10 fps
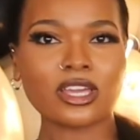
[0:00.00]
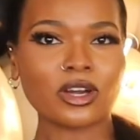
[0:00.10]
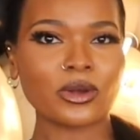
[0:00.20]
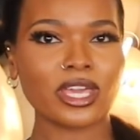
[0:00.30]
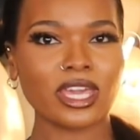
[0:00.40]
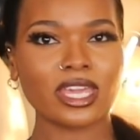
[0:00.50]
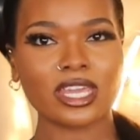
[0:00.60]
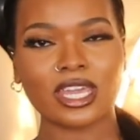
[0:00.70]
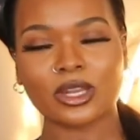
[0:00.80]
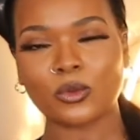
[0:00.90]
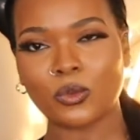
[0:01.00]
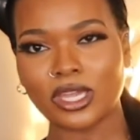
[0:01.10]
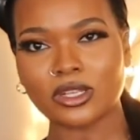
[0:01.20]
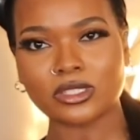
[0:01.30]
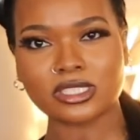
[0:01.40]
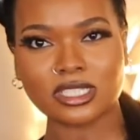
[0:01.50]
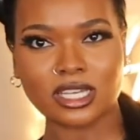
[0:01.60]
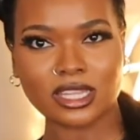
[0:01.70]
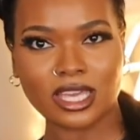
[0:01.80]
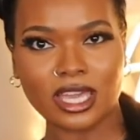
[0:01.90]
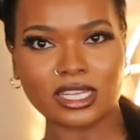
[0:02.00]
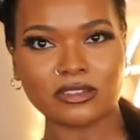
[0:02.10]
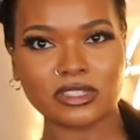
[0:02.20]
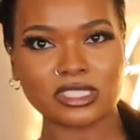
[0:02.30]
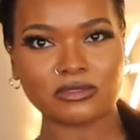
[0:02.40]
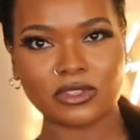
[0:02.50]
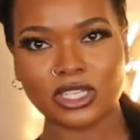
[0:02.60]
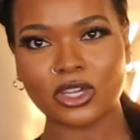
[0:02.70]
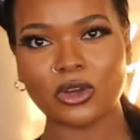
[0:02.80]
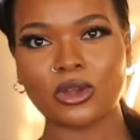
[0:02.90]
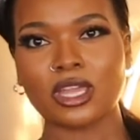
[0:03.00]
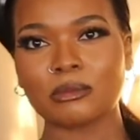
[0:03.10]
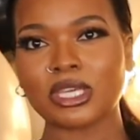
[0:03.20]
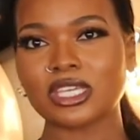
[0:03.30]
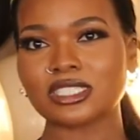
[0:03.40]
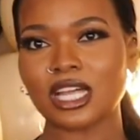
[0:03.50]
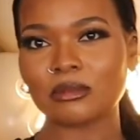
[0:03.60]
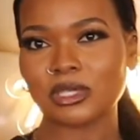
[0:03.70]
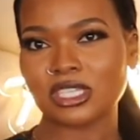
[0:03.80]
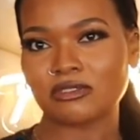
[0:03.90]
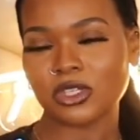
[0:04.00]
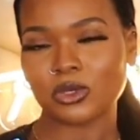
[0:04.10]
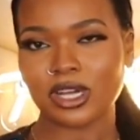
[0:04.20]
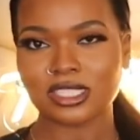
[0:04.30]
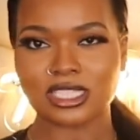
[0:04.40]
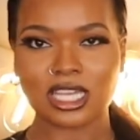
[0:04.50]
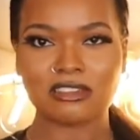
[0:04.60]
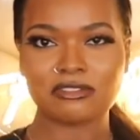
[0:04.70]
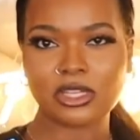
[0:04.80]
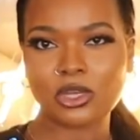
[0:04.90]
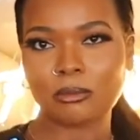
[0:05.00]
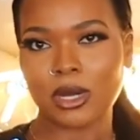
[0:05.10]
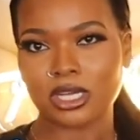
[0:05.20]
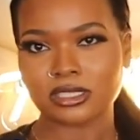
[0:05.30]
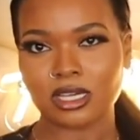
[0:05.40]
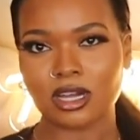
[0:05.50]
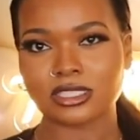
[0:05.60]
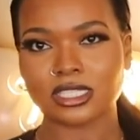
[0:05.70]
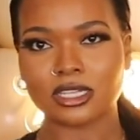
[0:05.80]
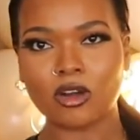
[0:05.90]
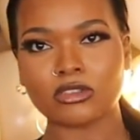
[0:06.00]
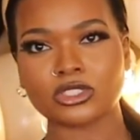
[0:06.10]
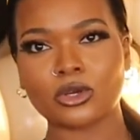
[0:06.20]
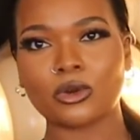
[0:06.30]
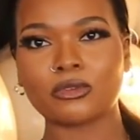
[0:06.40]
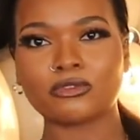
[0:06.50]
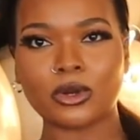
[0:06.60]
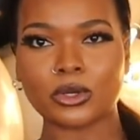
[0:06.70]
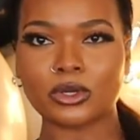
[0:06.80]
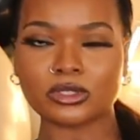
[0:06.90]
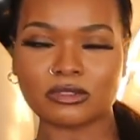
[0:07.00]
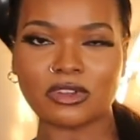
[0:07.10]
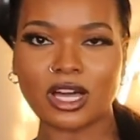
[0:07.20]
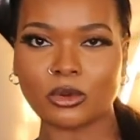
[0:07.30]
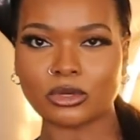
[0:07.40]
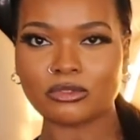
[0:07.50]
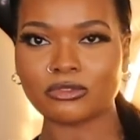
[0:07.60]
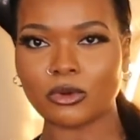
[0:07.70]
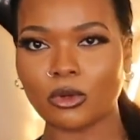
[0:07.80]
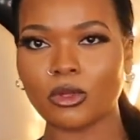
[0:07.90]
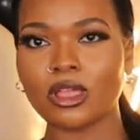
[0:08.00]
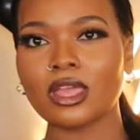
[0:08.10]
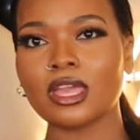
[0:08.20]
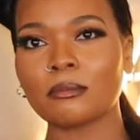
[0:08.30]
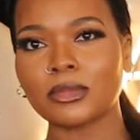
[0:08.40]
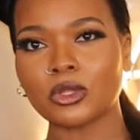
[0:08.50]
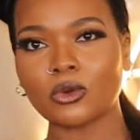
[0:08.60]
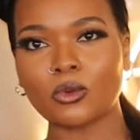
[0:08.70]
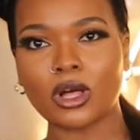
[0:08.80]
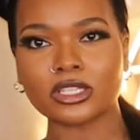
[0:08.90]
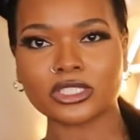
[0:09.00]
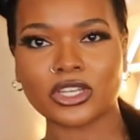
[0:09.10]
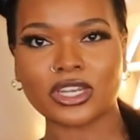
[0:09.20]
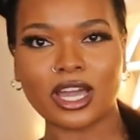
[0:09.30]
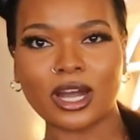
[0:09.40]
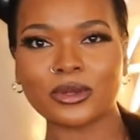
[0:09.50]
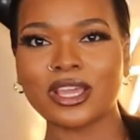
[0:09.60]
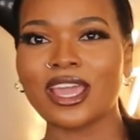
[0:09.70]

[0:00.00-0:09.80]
go ahead and wait until the end of this video, because I'll be giving you guys like a video montage and also photos of how the full balloon wall turned out.